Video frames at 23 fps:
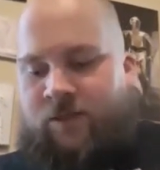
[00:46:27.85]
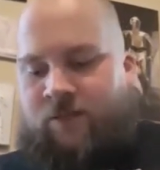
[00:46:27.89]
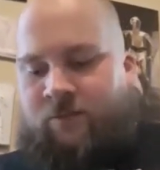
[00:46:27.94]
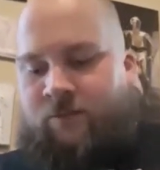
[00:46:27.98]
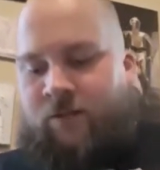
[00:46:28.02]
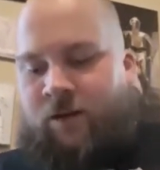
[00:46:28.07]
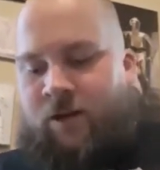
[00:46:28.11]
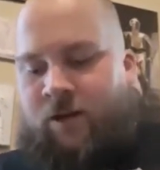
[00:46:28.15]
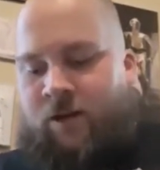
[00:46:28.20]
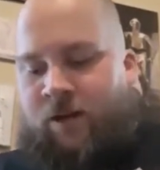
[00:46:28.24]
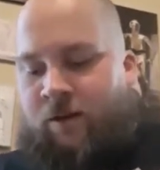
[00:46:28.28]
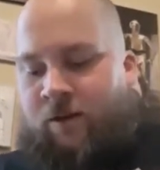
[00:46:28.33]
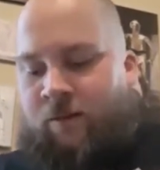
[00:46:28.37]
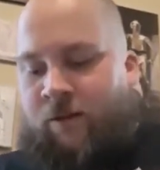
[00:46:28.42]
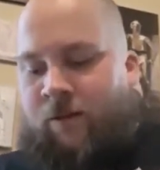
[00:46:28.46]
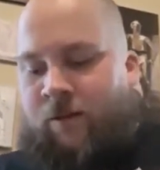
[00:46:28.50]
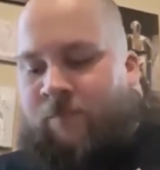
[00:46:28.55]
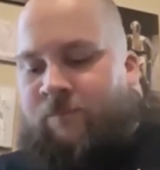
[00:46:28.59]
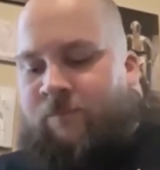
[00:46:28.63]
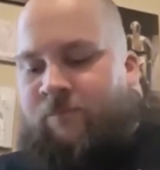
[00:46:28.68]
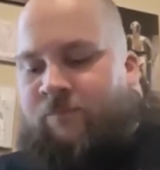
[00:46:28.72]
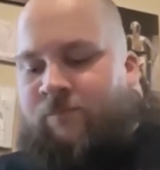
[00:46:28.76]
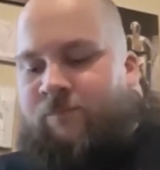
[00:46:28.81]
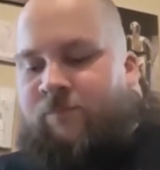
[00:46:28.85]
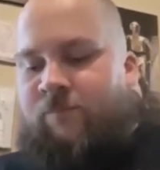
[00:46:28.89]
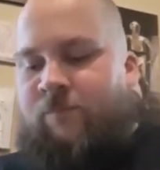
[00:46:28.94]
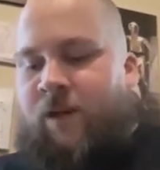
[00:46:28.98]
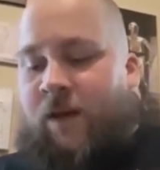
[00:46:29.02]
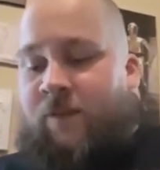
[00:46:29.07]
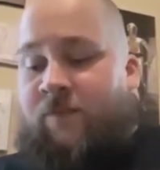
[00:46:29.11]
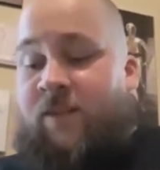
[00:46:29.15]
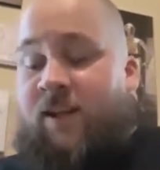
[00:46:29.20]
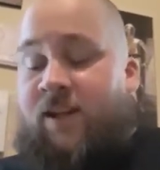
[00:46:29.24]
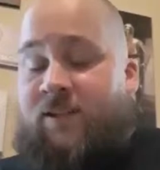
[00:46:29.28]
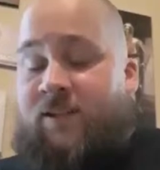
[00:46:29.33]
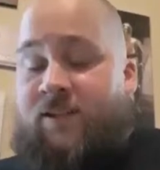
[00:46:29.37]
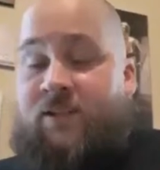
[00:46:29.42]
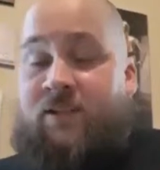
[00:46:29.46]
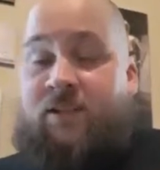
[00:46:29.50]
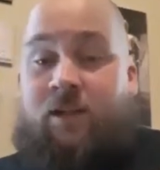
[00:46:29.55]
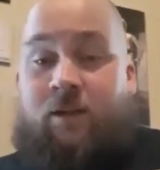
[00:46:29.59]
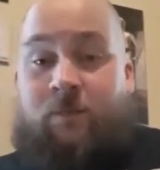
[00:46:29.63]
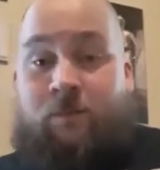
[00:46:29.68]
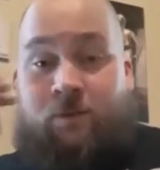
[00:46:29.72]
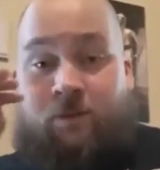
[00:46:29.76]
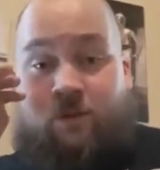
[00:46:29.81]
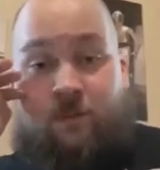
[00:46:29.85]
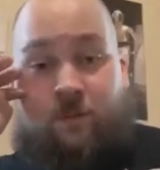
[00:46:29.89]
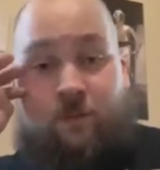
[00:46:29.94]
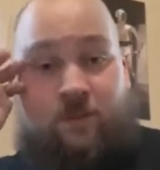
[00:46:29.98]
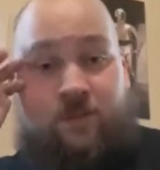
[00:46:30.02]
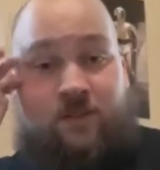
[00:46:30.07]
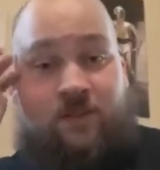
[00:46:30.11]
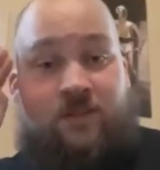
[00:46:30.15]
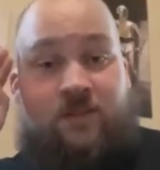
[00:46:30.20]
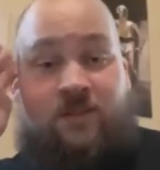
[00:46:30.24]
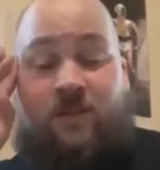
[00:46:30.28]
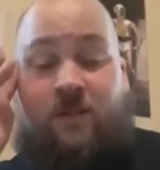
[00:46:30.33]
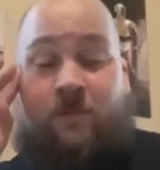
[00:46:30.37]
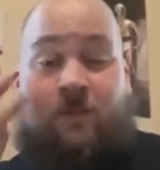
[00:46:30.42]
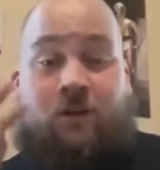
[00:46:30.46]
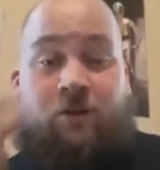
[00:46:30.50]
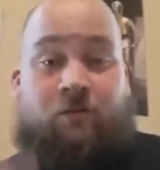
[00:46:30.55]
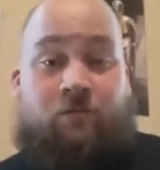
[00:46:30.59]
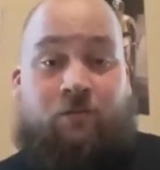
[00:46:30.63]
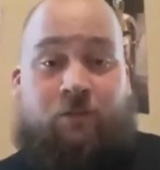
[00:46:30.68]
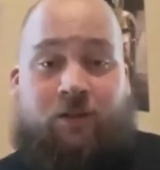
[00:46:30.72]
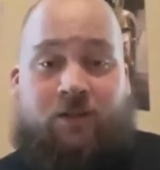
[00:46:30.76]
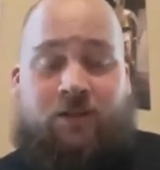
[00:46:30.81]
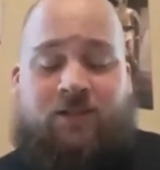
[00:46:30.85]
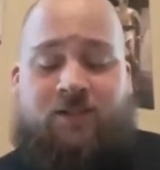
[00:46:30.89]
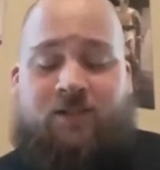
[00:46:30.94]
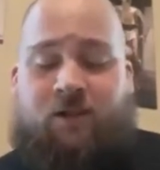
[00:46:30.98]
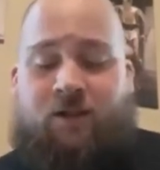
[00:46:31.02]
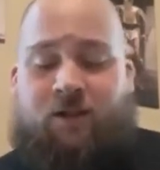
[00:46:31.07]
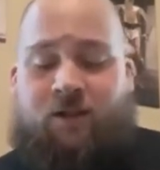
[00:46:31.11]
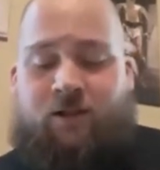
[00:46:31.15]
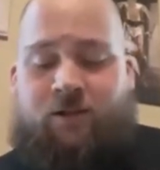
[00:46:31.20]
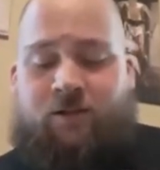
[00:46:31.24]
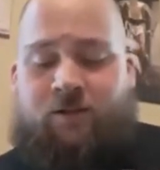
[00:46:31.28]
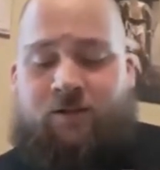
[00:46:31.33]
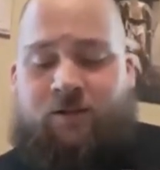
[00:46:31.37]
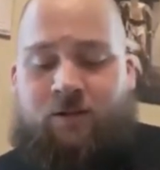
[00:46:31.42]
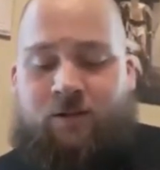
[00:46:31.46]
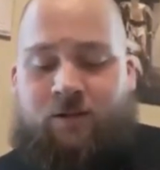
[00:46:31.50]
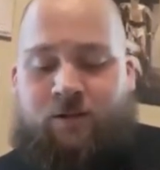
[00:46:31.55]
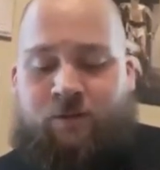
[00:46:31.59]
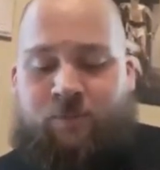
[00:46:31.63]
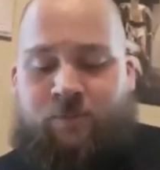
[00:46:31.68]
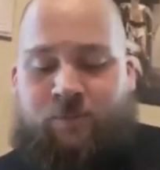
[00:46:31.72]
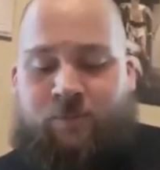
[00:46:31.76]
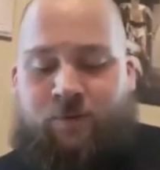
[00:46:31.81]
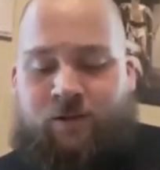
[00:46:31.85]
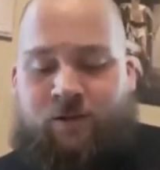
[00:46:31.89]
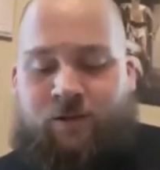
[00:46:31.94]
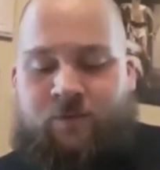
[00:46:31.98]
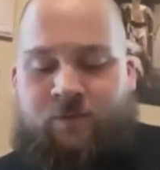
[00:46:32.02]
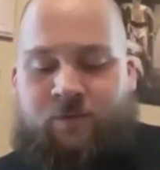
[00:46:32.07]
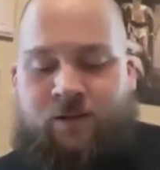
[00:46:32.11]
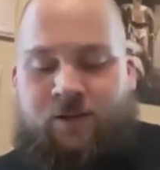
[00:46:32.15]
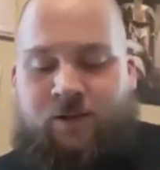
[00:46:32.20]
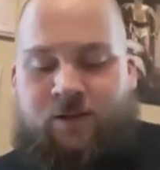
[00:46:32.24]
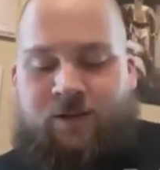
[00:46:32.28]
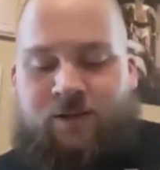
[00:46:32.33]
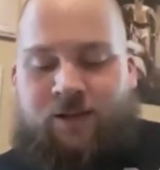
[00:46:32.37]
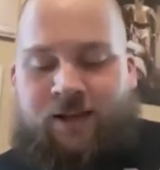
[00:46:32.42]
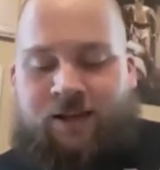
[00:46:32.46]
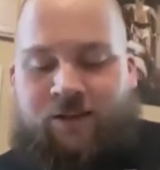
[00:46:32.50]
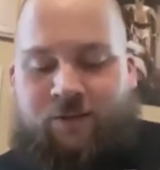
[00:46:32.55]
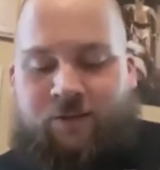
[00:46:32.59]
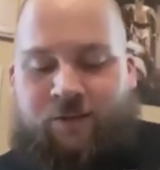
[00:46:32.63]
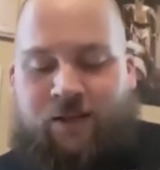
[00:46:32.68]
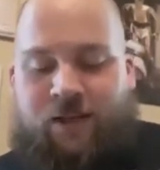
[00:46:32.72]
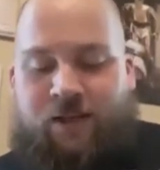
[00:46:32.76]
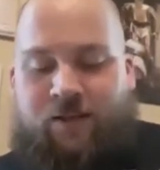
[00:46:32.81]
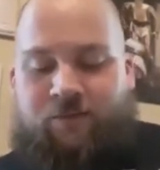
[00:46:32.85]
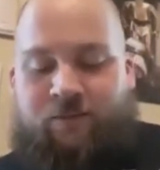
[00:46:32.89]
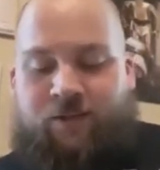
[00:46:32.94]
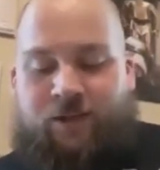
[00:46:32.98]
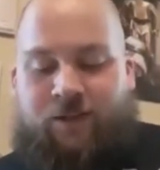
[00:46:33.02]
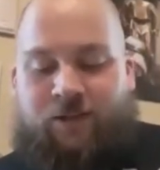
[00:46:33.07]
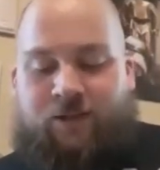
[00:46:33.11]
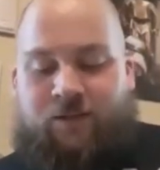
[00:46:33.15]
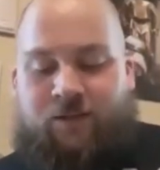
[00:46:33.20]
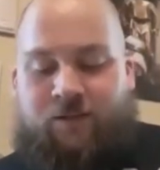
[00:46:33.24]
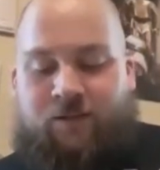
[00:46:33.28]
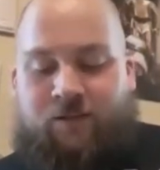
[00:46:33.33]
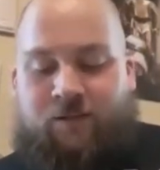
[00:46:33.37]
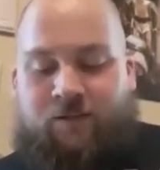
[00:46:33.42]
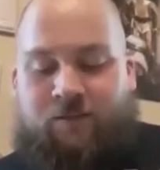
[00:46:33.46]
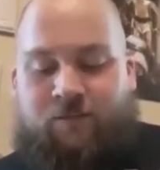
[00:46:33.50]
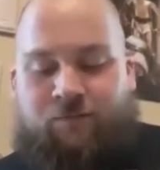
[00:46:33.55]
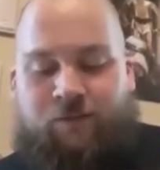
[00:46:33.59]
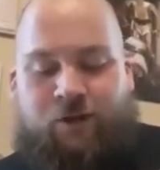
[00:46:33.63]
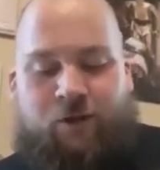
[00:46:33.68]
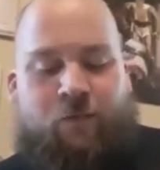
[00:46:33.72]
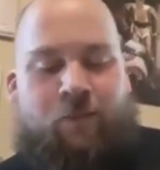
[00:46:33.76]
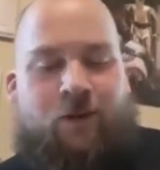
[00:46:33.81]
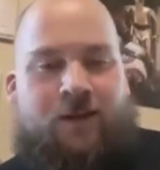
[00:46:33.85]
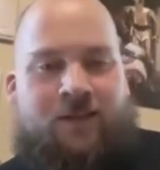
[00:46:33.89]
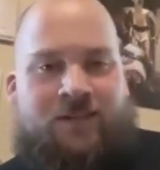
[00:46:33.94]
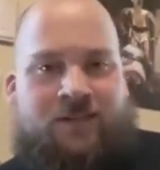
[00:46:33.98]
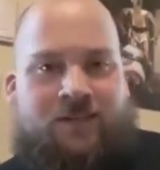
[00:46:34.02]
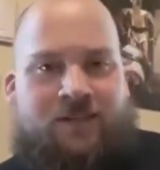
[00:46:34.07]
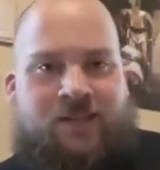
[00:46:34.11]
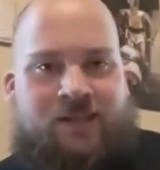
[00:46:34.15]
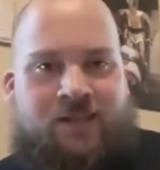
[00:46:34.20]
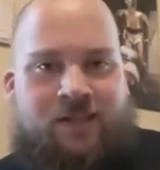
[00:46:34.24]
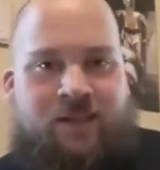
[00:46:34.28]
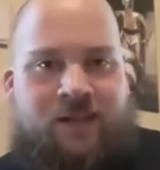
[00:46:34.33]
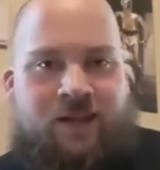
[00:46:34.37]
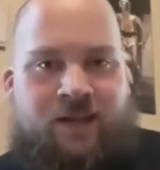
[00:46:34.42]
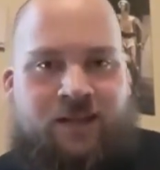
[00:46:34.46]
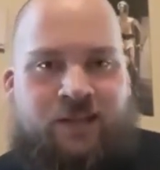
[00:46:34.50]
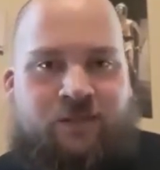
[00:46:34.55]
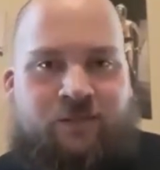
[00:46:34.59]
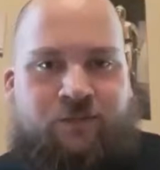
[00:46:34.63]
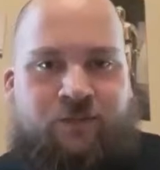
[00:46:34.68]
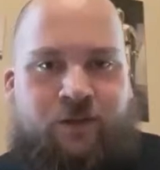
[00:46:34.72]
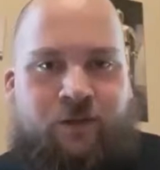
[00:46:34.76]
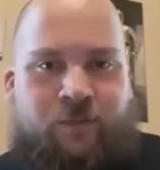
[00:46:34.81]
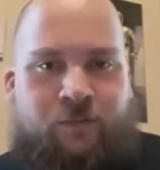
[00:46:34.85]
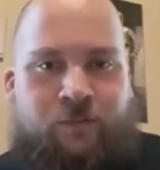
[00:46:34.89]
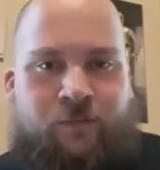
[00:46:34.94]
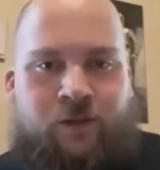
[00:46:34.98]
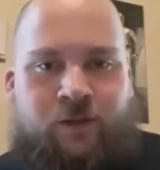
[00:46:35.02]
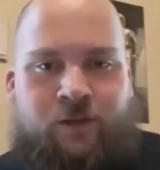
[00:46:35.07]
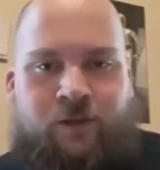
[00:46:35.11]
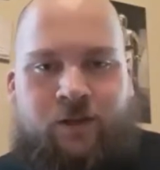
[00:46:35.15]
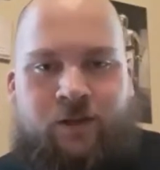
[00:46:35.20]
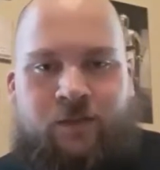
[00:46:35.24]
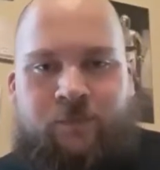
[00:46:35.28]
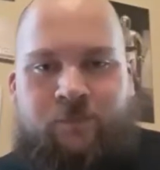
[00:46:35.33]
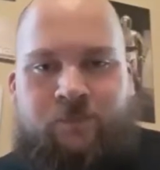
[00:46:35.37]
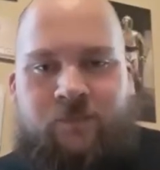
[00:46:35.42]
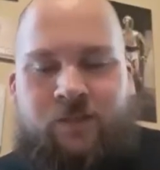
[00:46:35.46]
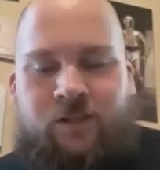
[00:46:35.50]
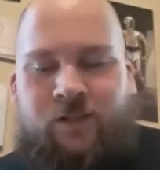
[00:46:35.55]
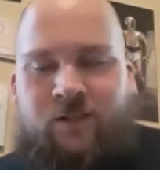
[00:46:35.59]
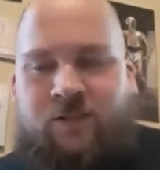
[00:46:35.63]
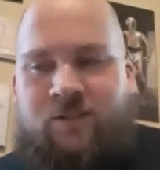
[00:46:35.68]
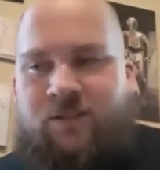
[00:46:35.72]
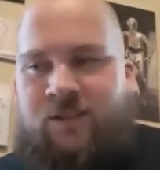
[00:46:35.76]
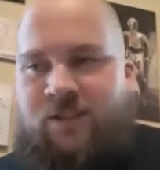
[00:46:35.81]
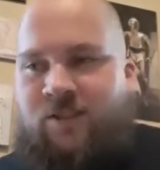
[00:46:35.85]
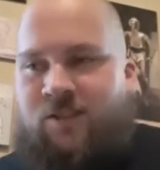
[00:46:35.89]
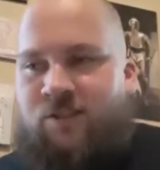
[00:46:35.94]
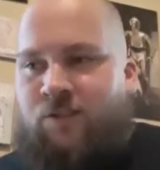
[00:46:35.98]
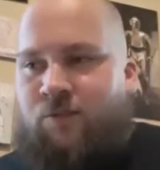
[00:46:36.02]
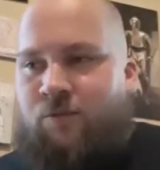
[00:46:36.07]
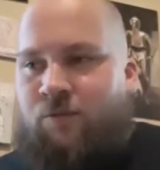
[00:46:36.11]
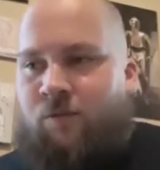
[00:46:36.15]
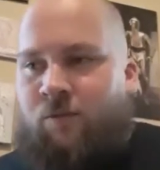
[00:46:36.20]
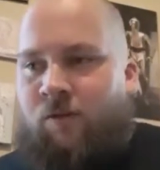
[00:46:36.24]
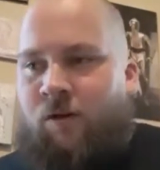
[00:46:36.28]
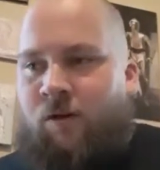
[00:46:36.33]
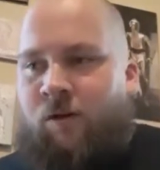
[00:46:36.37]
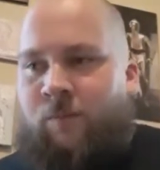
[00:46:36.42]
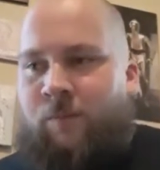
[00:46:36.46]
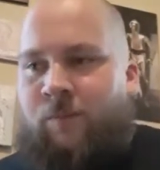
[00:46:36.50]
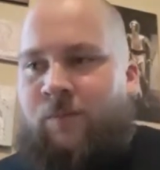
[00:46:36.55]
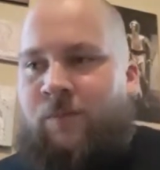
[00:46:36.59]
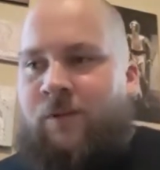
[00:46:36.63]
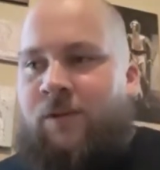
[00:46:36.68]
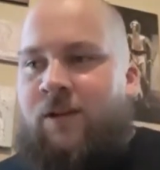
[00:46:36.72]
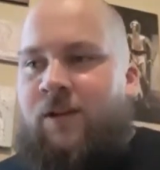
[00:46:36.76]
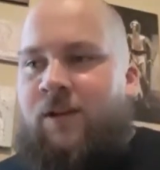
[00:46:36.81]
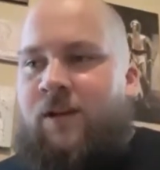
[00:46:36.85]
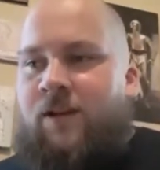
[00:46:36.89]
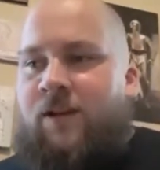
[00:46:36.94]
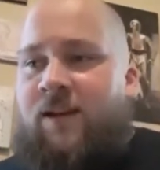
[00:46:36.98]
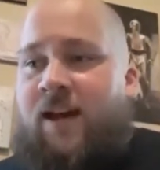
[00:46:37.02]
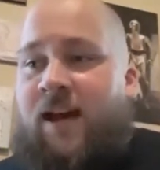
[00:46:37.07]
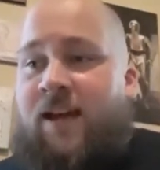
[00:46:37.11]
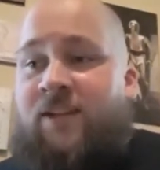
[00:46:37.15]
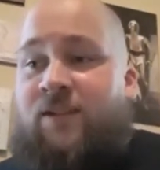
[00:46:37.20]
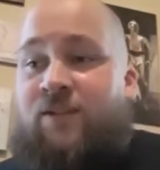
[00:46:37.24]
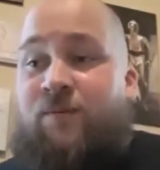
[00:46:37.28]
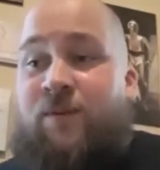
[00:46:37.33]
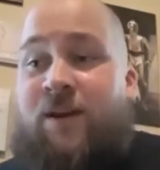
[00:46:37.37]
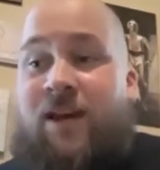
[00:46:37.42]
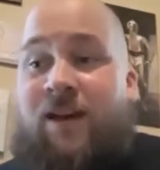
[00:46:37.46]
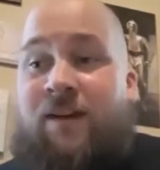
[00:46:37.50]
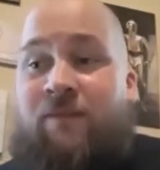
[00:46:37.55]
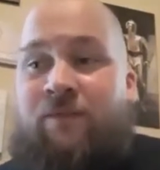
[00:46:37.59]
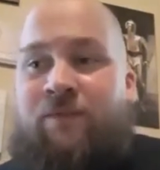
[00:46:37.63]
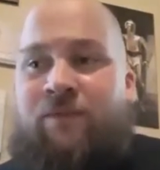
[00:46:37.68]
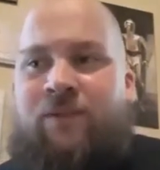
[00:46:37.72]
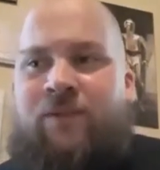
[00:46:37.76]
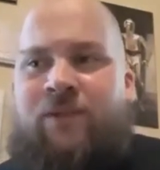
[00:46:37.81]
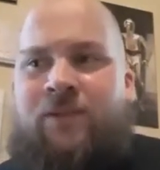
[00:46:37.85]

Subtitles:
As of right now, I've got some good ones, some that are really solid, but I don't have like the Rayquaza GX from Celestial Storm. I do have.